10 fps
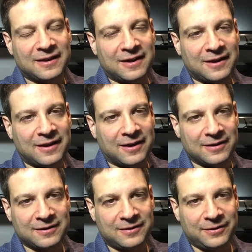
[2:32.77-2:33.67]

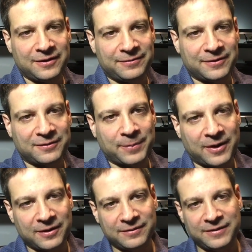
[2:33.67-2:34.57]
article, the first
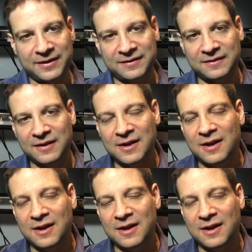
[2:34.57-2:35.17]
part of this,